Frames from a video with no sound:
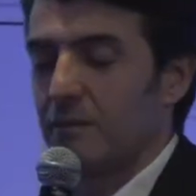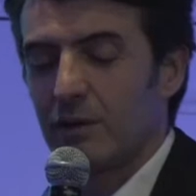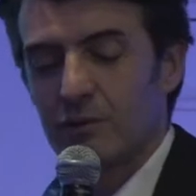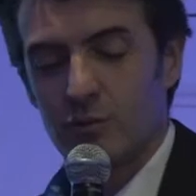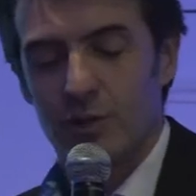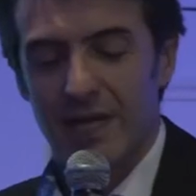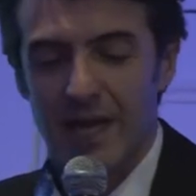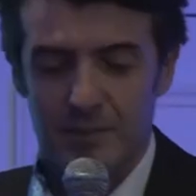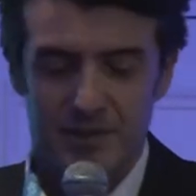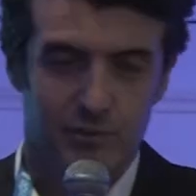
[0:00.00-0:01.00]
Because what
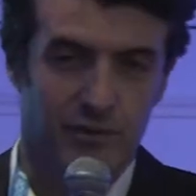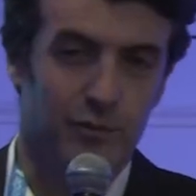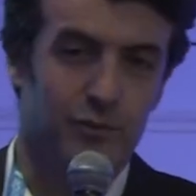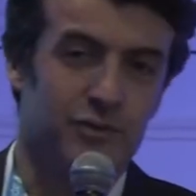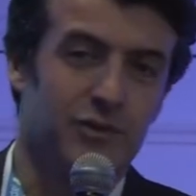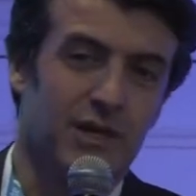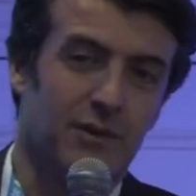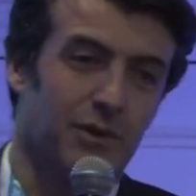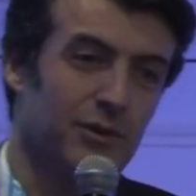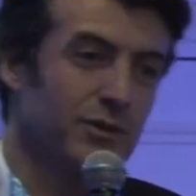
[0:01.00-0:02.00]
happens with Google
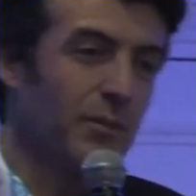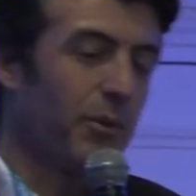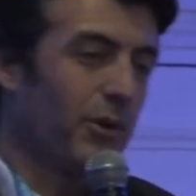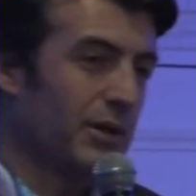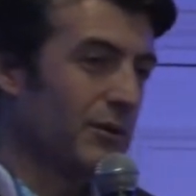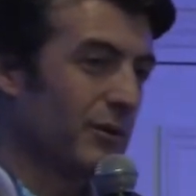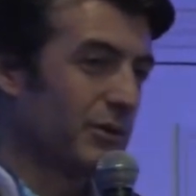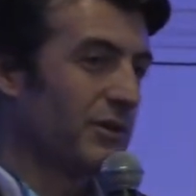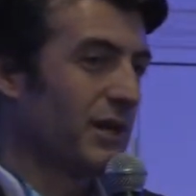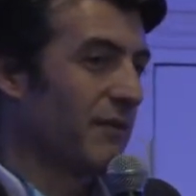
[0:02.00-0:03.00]
Drive, when you deploy
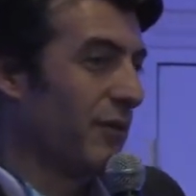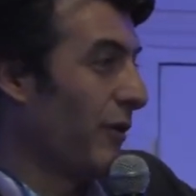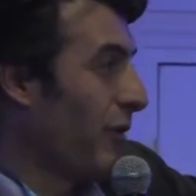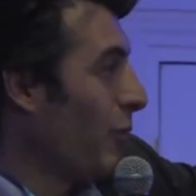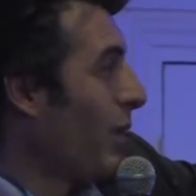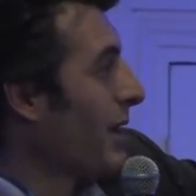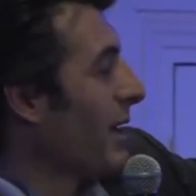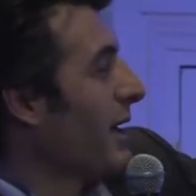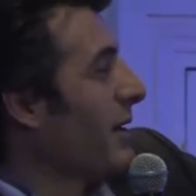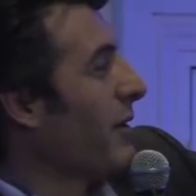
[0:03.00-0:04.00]
Google Drive on the
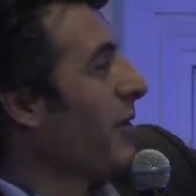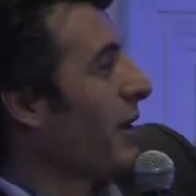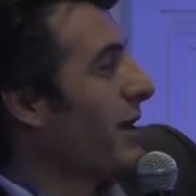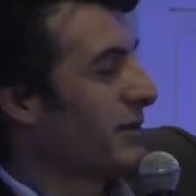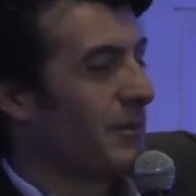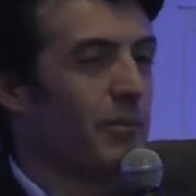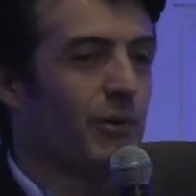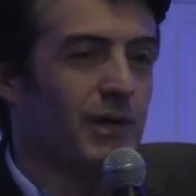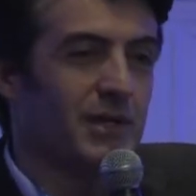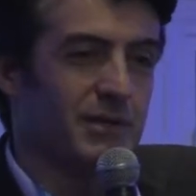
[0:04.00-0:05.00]
100,000
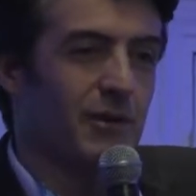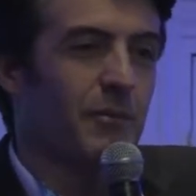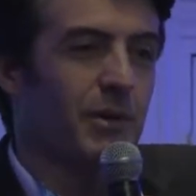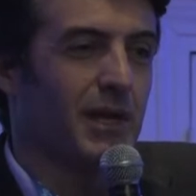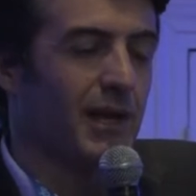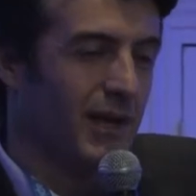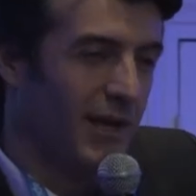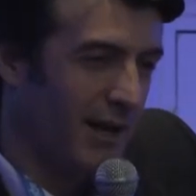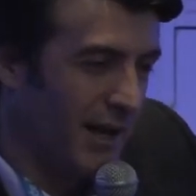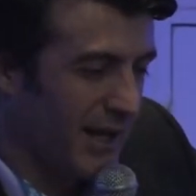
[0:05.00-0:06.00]
employees company,
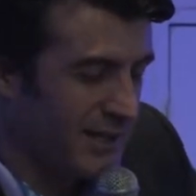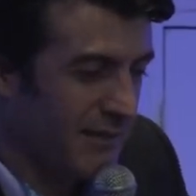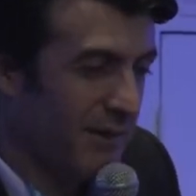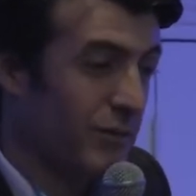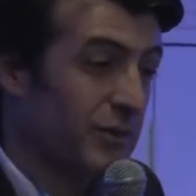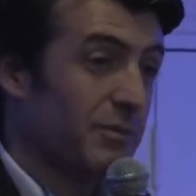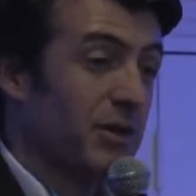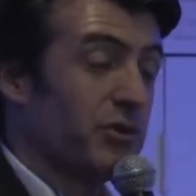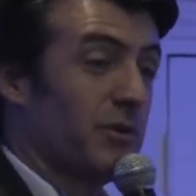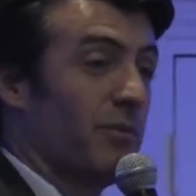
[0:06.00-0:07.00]
like Xavier was
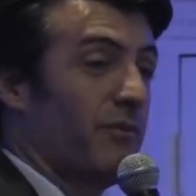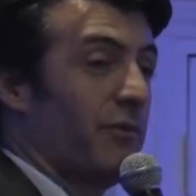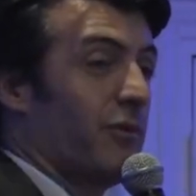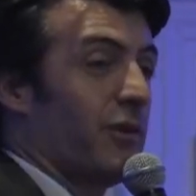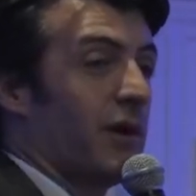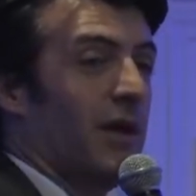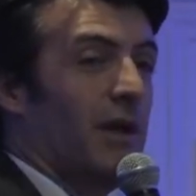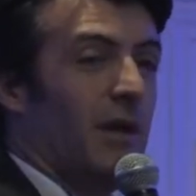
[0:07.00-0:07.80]
mentioning before,